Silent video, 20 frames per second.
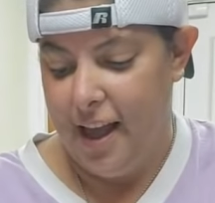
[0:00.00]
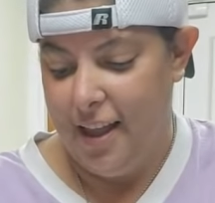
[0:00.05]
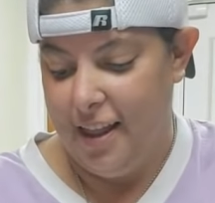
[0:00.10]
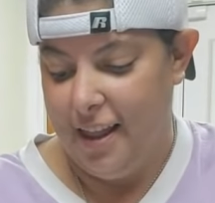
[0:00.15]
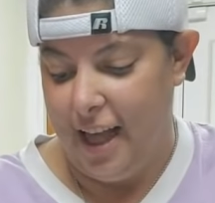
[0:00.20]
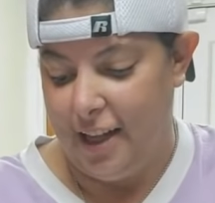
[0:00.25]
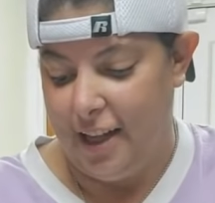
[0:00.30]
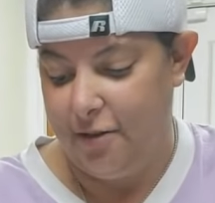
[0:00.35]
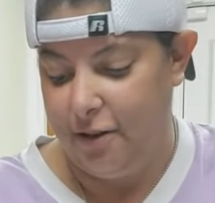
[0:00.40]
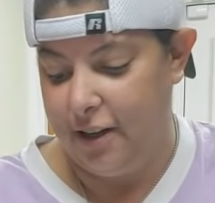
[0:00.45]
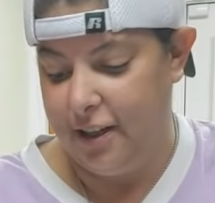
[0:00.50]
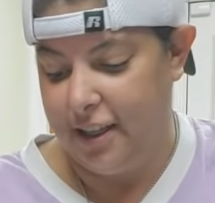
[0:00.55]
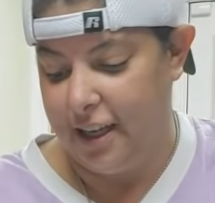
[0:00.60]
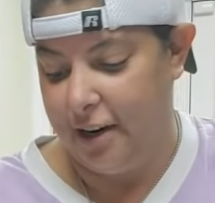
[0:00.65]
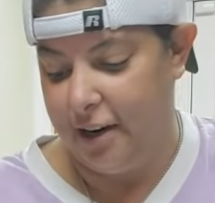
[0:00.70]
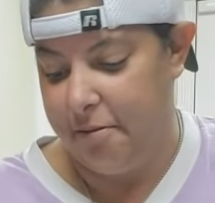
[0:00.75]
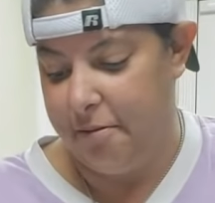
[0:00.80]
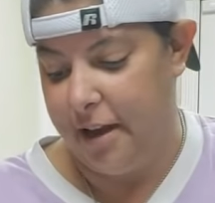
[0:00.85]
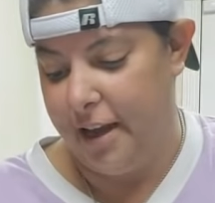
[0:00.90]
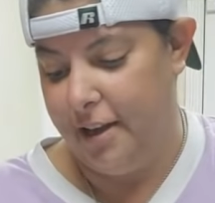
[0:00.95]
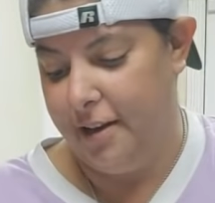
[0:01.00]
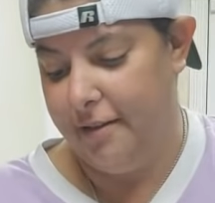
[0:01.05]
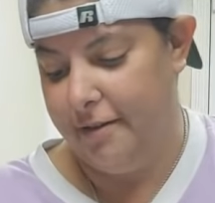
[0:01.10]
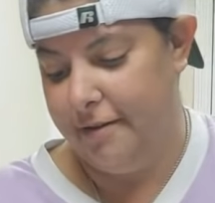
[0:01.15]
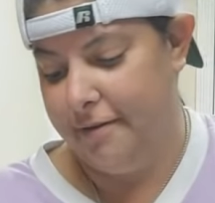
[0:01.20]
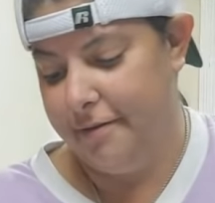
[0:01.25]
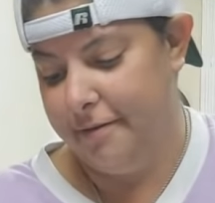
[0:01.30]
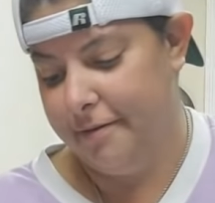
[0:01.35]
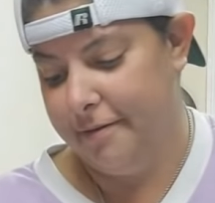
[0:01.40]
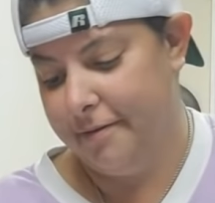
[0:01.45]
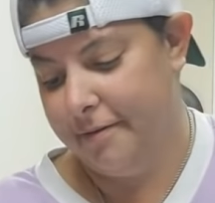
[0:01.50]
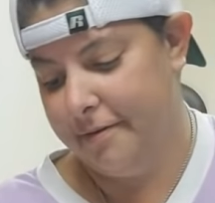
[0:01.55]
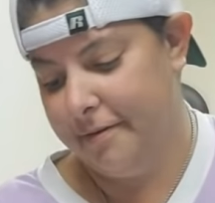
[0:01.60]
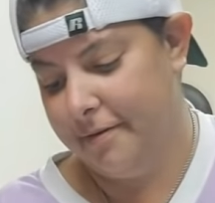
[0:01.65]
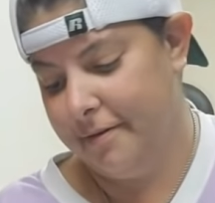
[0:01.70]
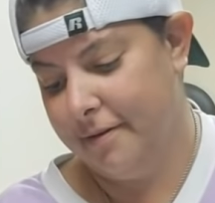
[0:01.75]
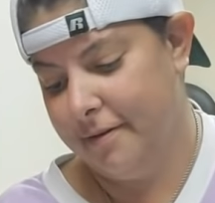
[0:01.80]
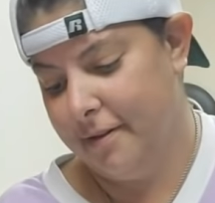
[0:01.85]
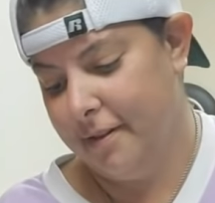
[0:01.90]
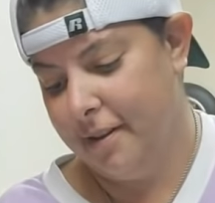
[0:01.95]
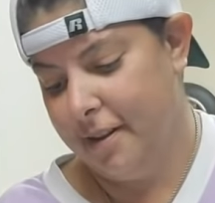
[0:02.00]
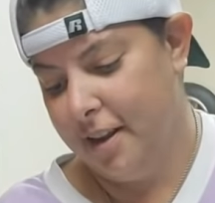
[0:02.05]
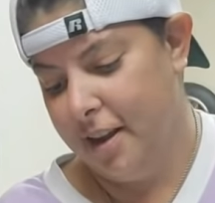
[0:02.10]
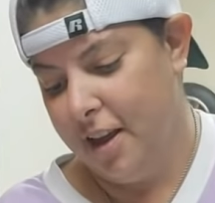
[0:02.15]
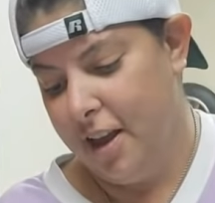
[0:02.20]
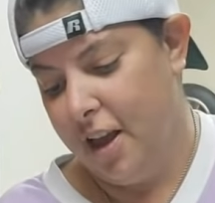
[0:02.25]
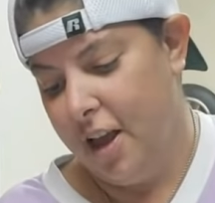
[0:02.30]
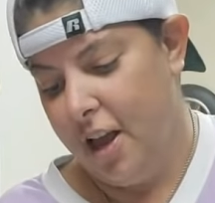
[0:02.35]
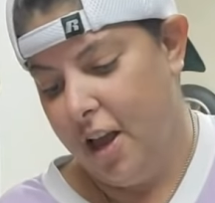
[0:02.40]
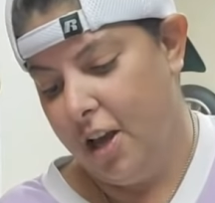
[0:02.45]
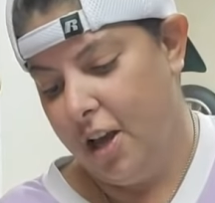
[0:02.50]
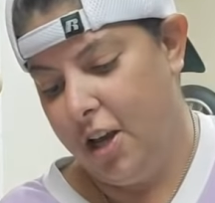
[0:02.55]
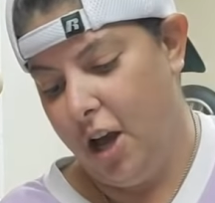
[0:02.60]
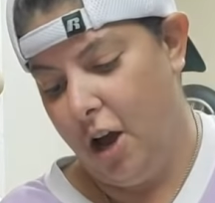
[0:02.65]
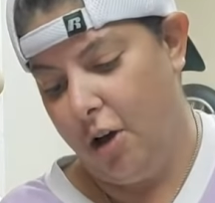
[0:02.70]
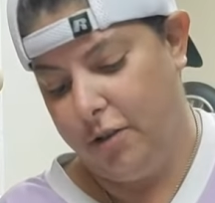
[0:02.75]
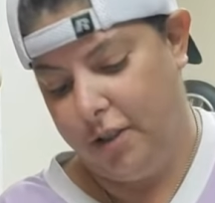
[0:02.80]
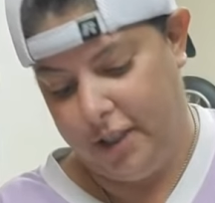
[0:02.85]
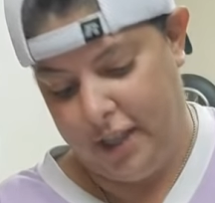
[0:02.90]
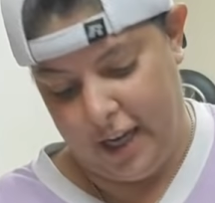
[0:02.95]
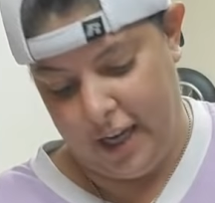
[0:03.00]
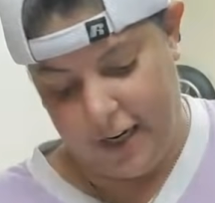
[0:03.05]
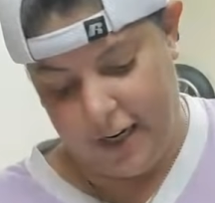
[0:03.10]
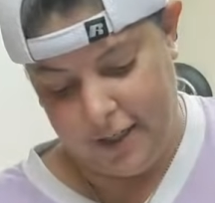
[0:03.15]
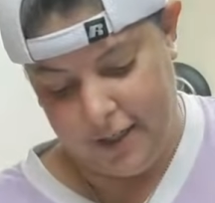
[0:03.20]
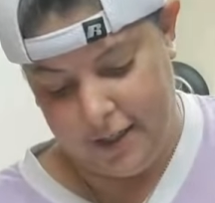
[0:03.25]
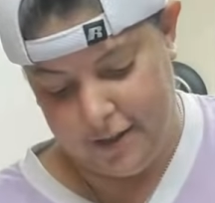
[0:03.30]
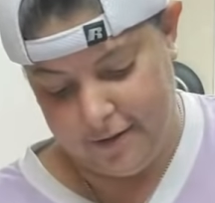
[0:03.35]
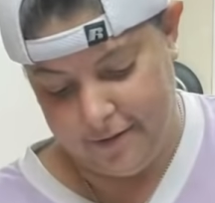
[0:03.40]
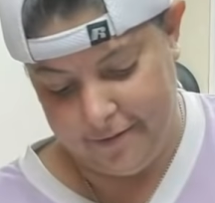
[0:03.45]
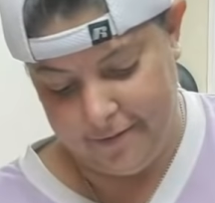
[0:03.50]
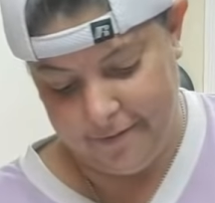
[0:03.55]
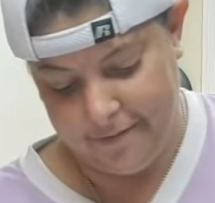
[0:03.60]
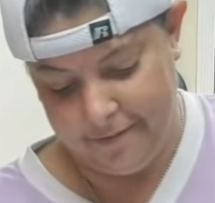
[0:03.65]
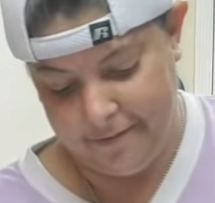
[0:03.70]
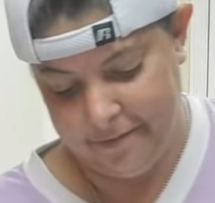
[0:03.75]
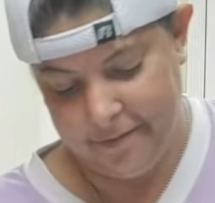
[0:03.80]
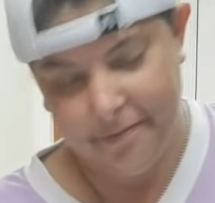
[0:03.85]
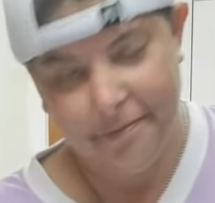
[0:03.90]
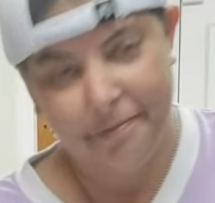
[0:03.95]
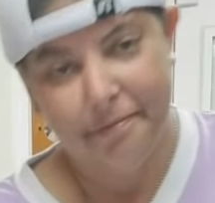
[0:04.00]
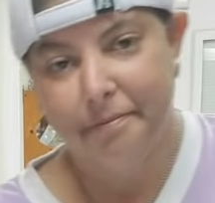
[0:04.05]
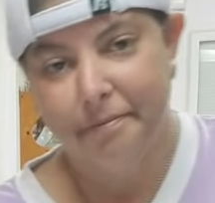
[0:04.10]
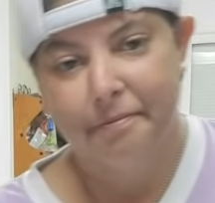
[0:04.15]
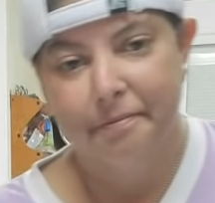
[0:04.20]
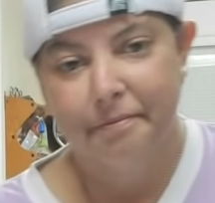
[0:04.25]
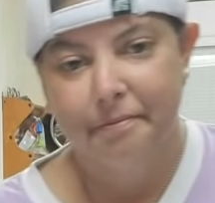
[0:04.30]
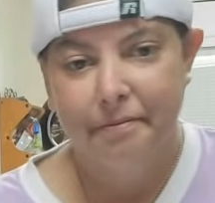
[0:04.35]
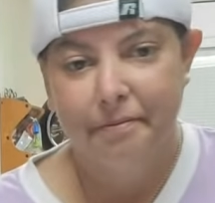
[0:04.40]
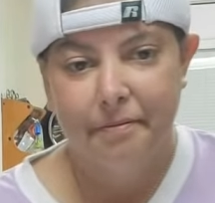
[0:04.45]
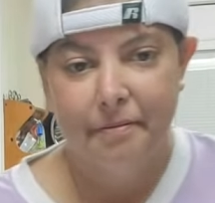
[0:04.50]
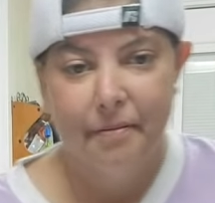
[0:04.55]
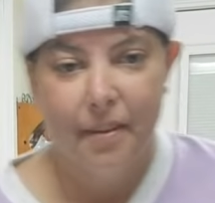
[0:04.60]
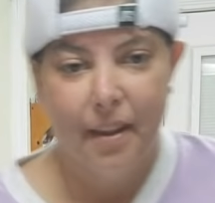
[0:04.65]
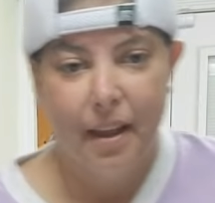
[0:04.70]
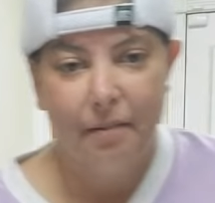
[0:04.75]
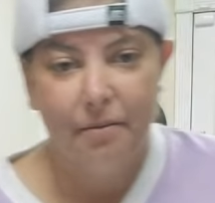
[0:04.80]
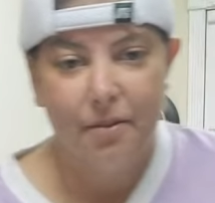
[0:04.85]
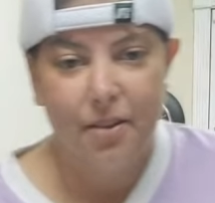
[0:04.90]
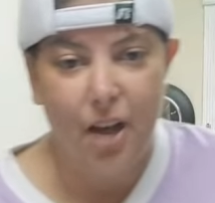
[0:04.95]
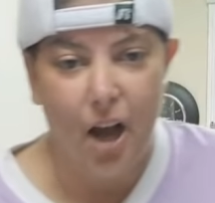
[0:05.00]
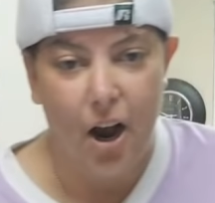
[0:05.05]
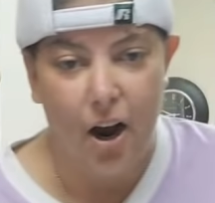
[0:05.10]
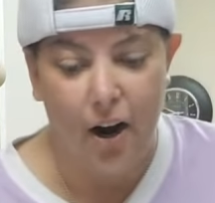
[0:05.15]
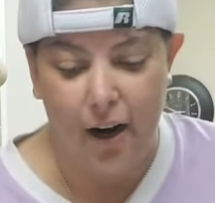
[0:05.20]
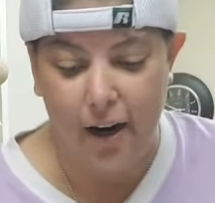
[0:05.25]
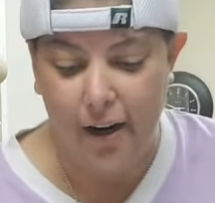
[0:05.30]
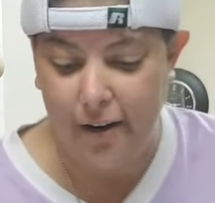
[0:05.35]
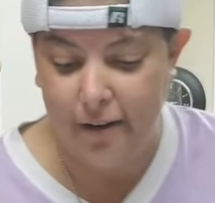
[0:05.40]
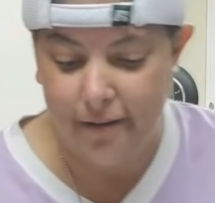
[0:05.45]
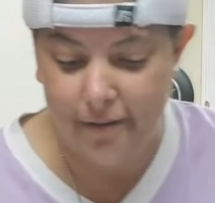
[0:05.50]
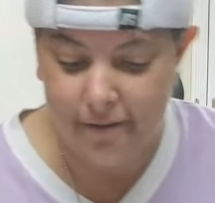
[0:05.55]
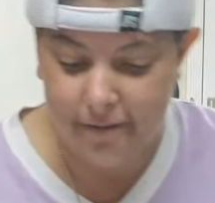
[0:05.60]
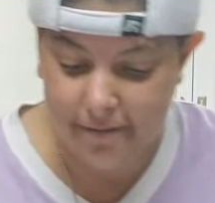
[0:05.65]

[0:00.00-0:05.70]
That's what it's going to be. Ghost titties. I'm sorry.